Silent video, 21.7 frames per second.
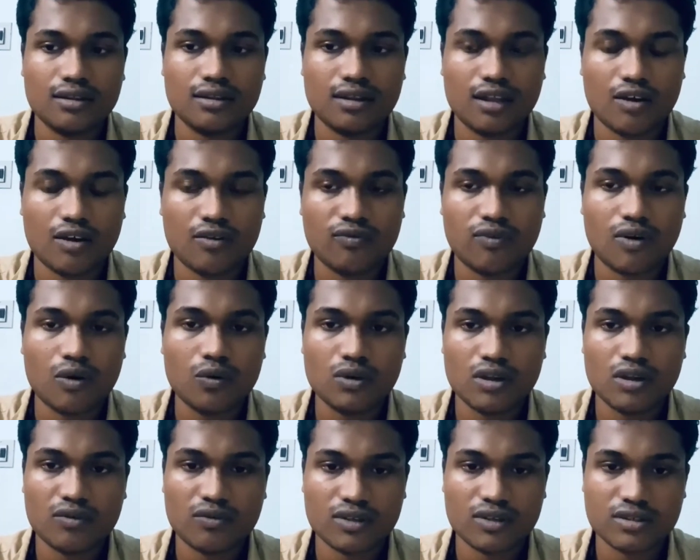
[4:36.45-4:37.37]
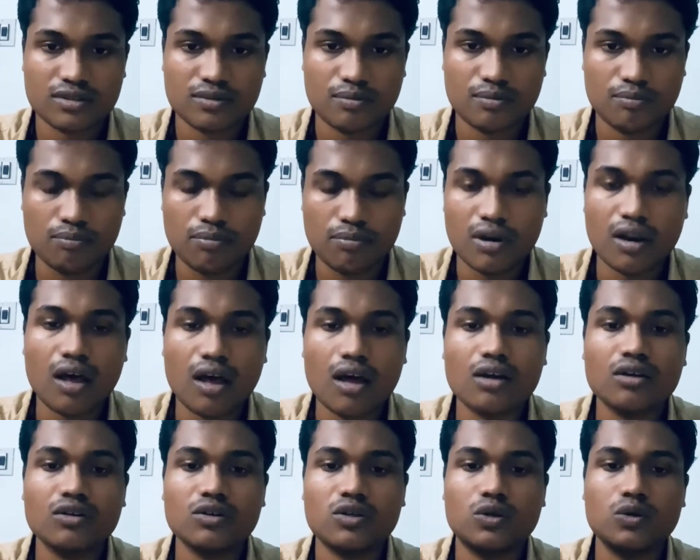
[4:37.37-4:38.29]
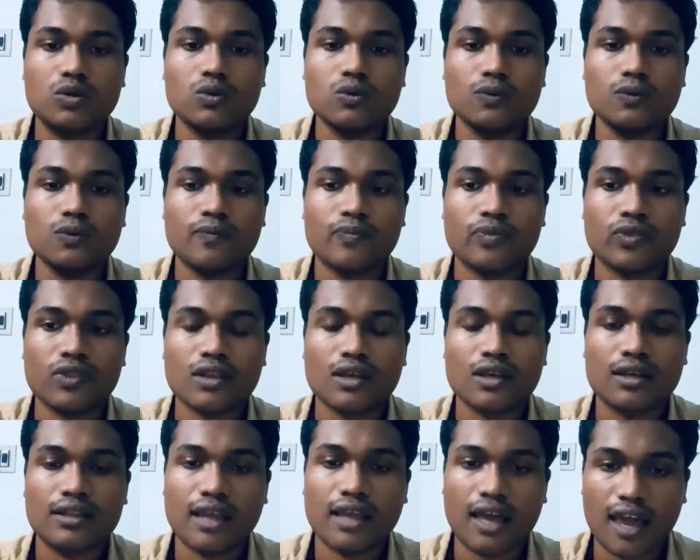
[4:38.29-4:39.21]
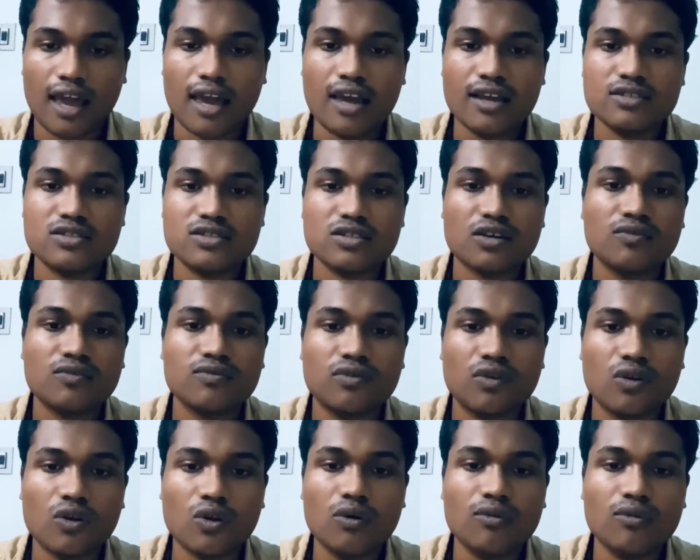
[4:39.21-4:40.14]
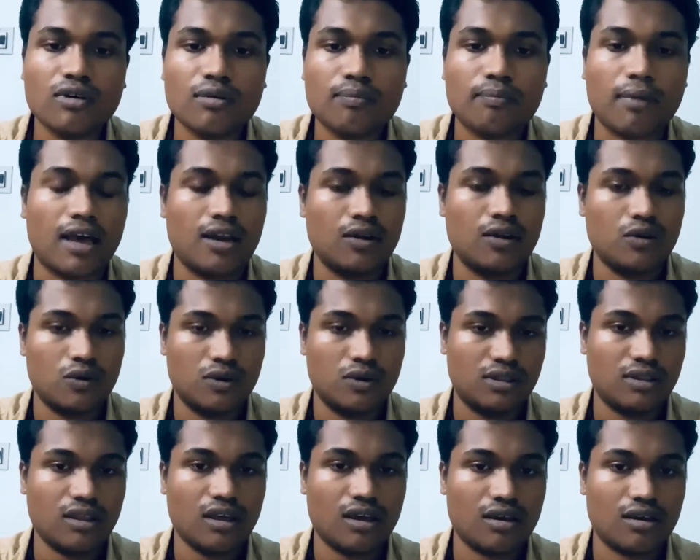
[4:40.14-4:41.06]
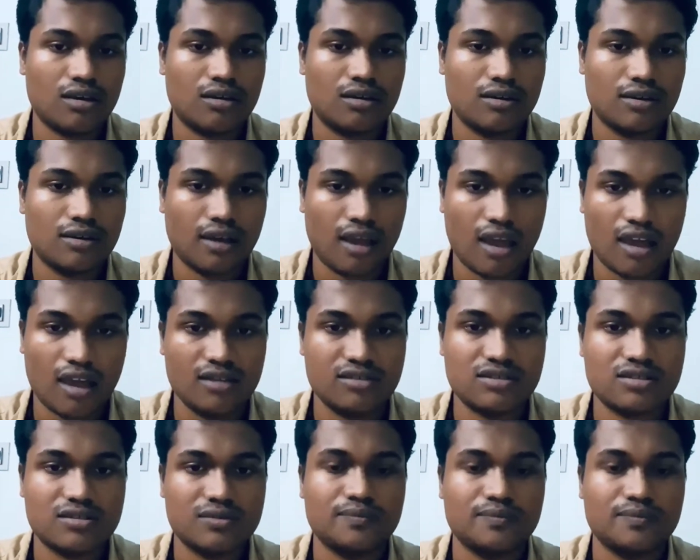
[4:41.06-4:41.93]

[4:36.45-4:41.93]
They have found it was belonged to the age of Lower Paleolithic Age.